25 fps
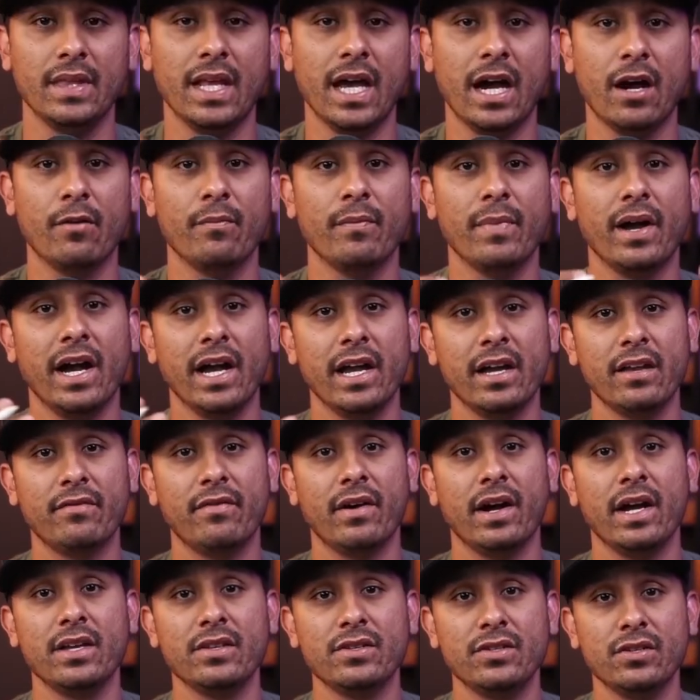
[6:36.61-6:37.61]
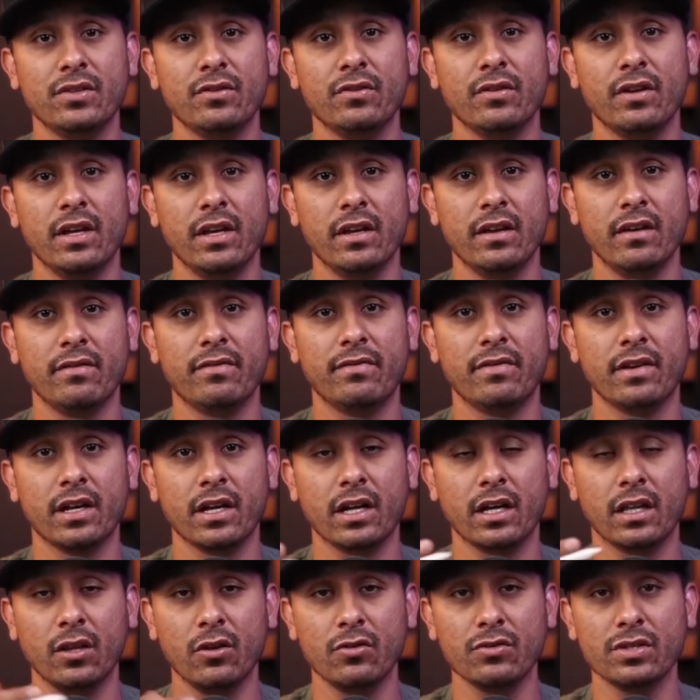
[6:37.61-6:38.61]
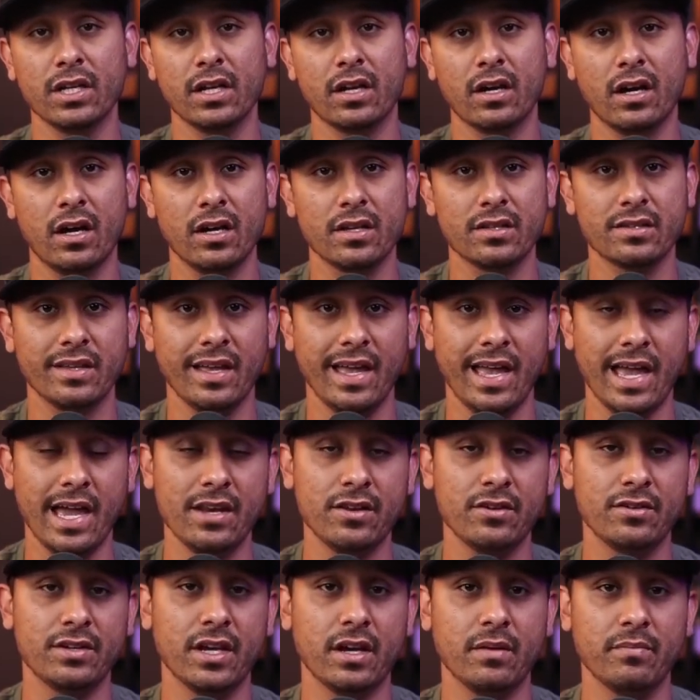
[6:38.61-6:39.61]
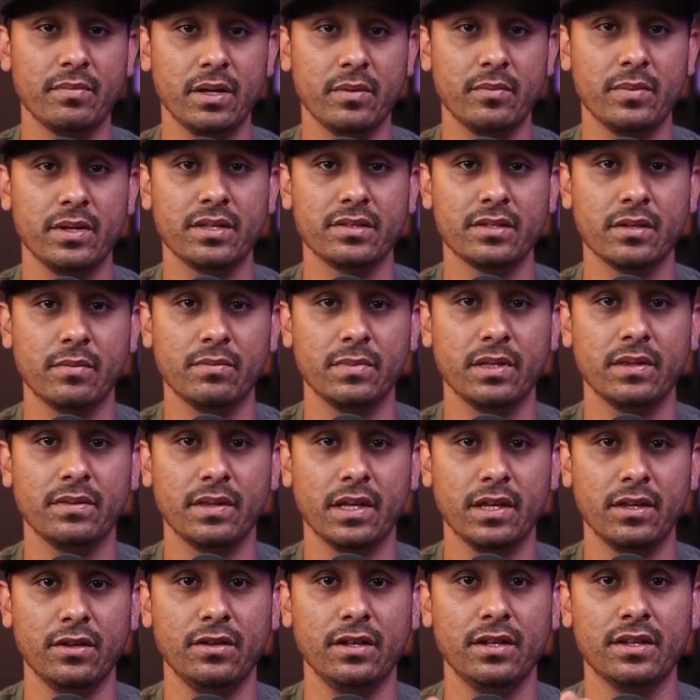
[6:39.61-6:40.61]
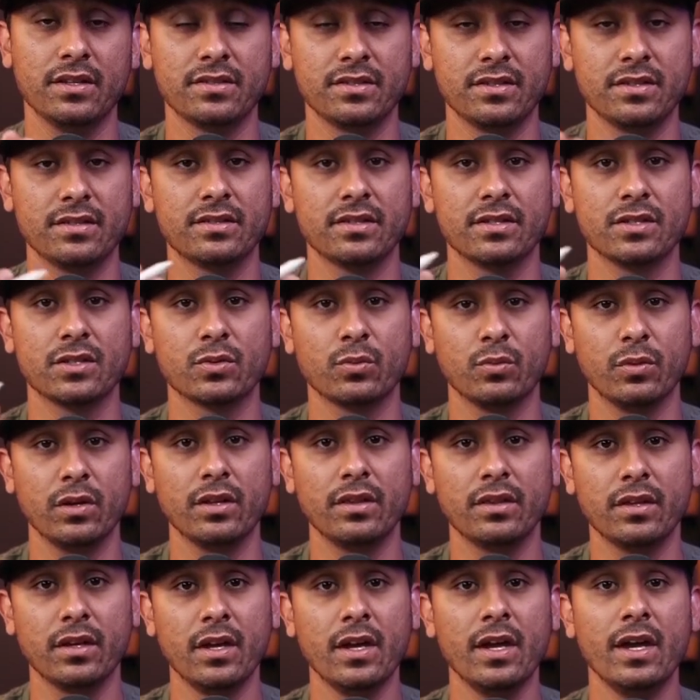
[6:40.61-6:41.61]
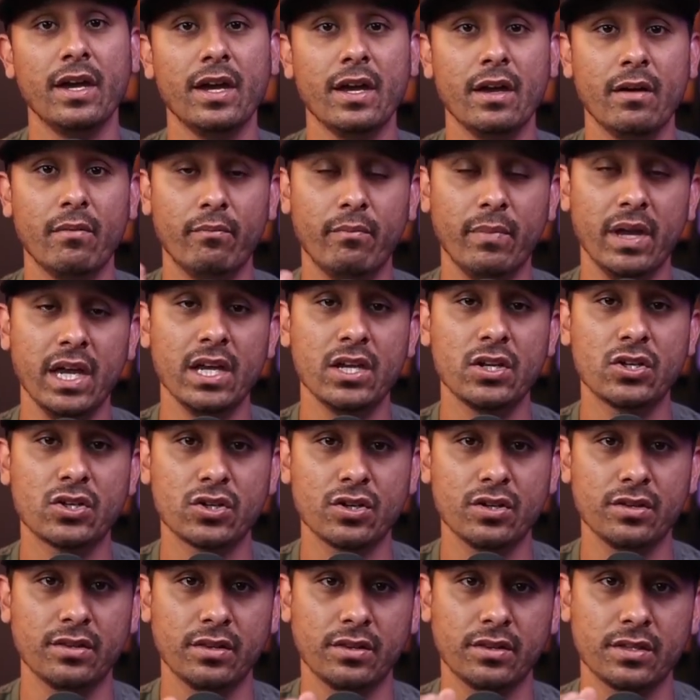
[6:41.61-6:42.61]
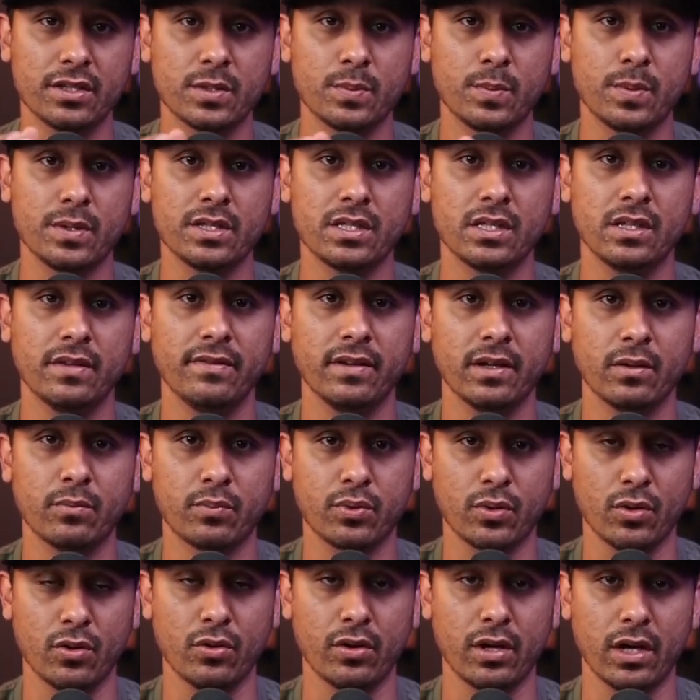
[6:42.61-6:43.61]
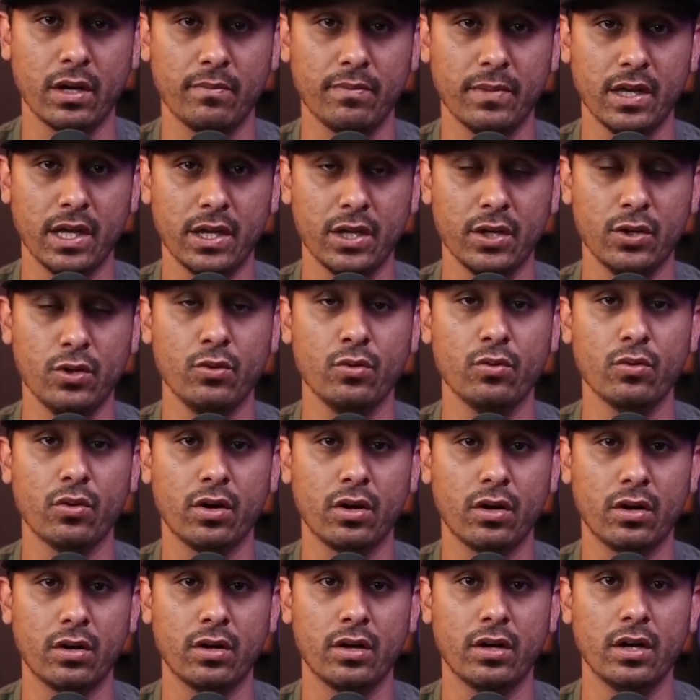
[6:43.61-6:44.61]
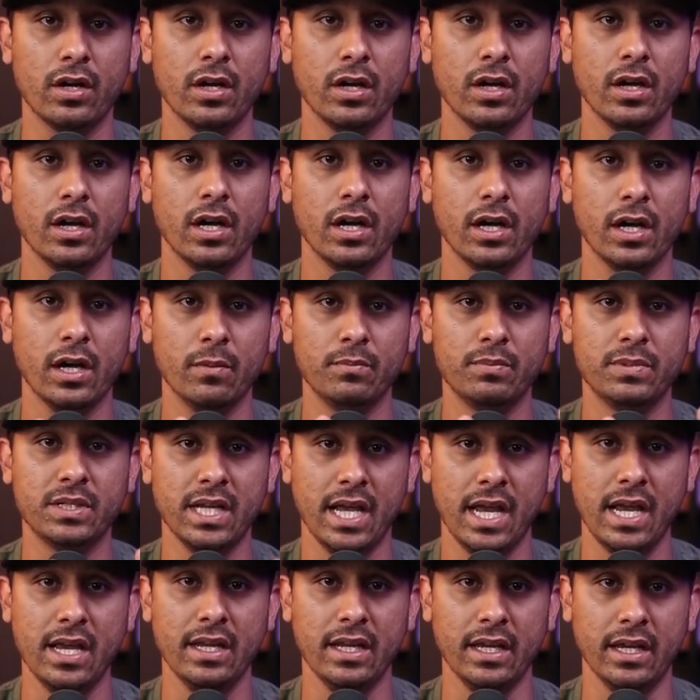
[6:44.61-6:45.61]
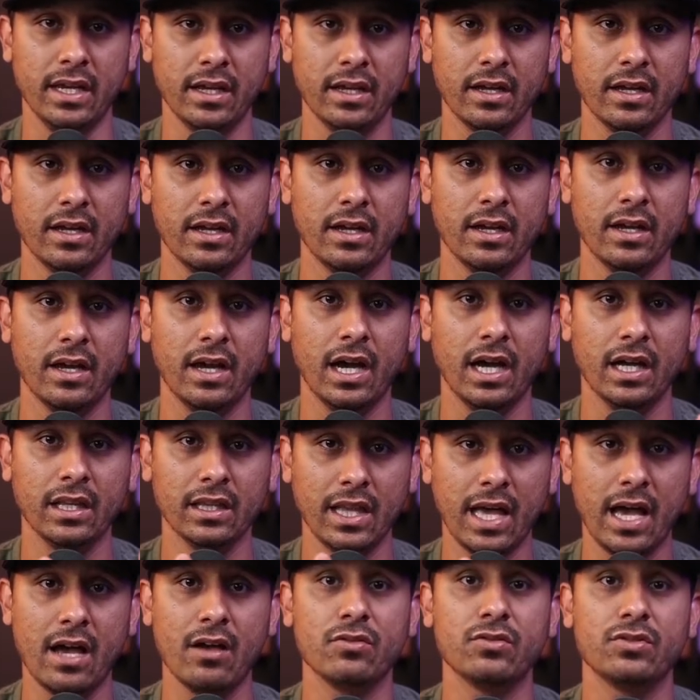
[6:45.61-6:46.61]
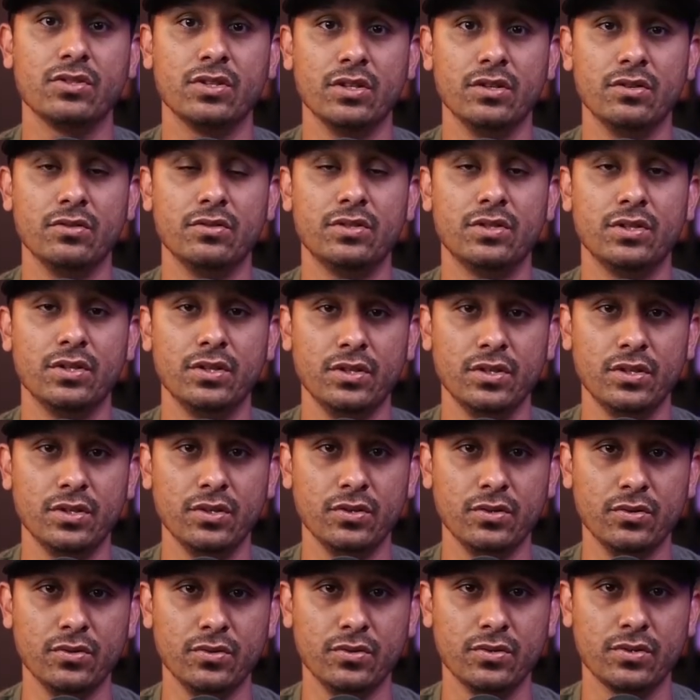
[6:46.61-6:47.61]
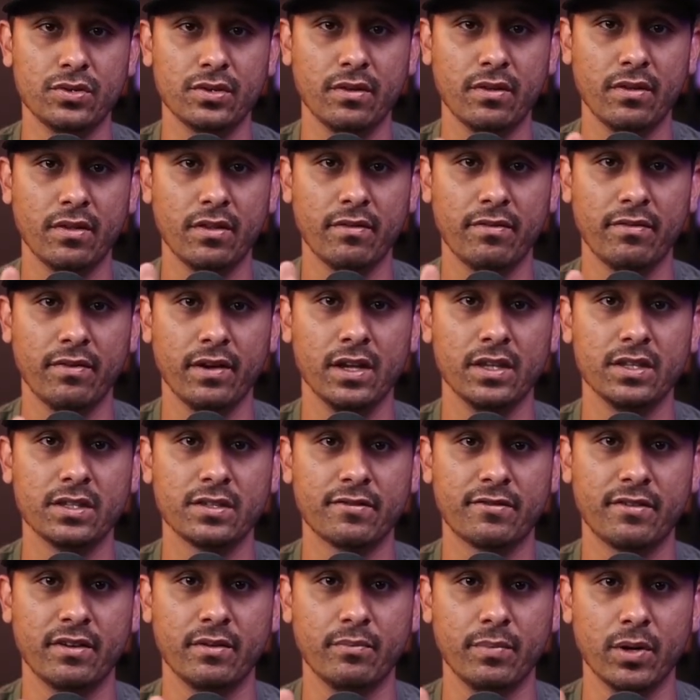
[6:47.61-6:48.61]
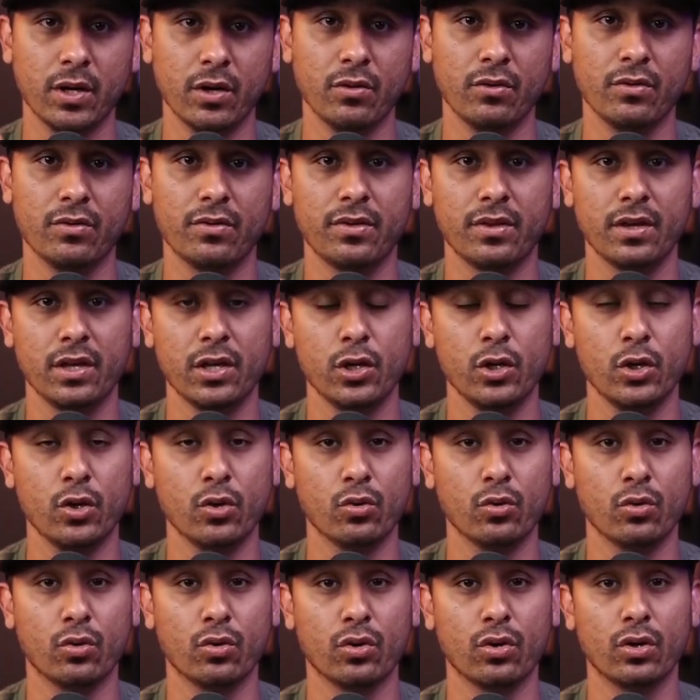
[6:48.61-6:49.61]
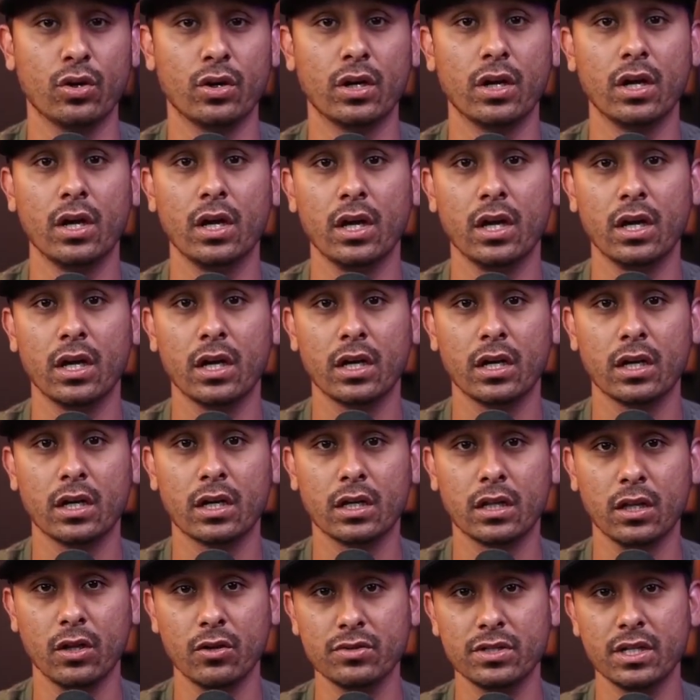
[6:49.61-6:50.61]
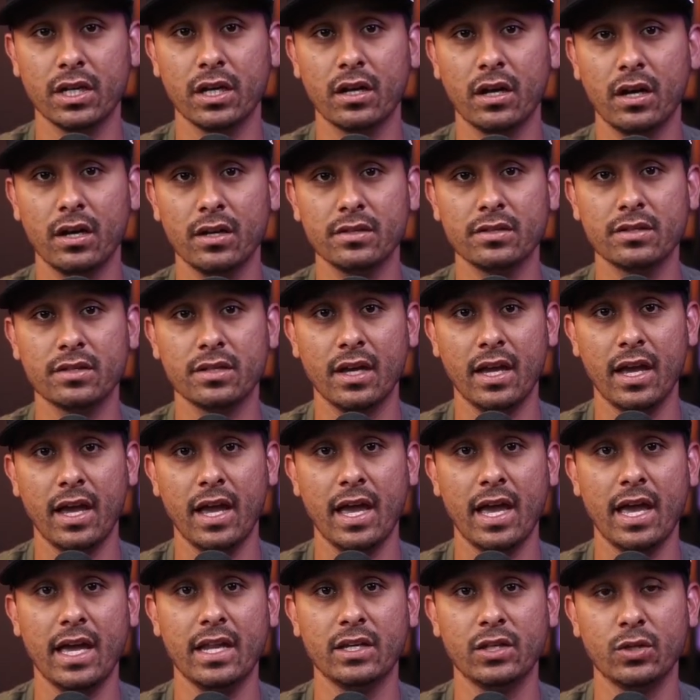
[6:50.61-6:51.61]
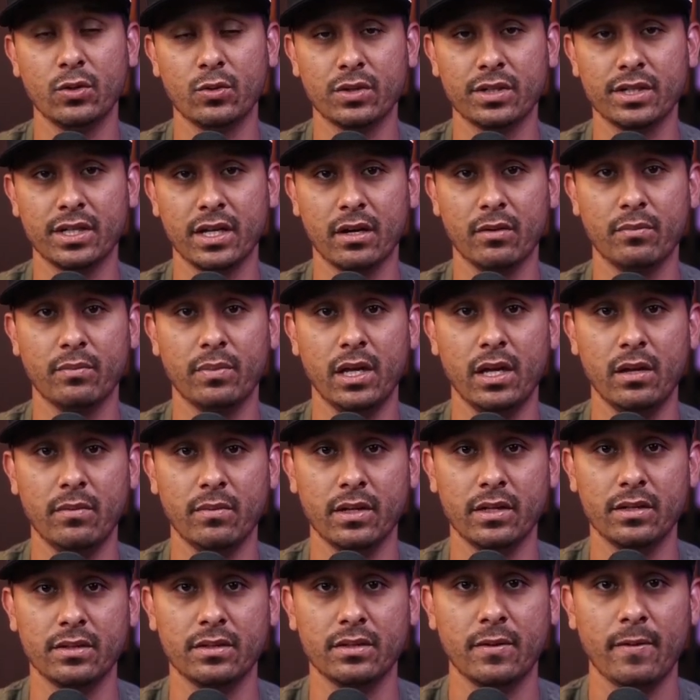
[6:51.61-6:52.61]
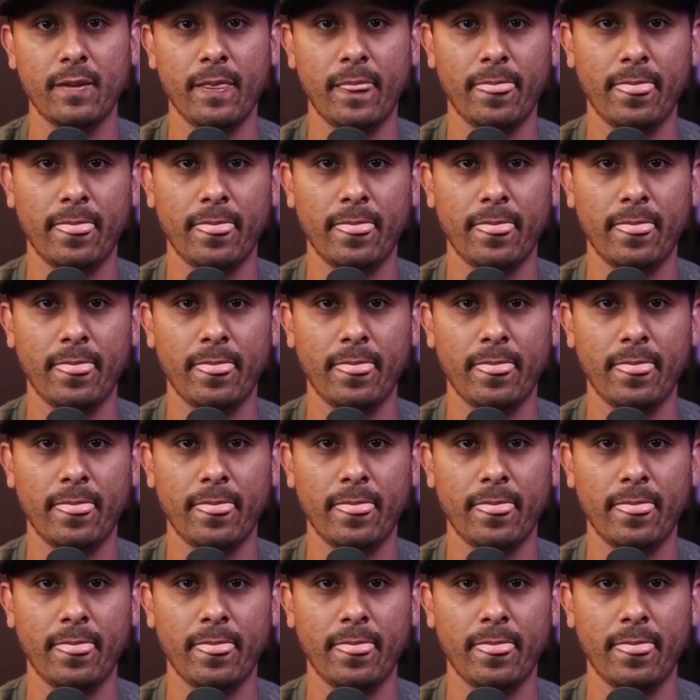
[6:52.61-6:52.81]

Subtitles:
Now, I advise you, if closing costs and your down payment is something that you need assistance with, make sure that the specific program that you are obtaining allows you to use the funds for both your closing cost and your down payment.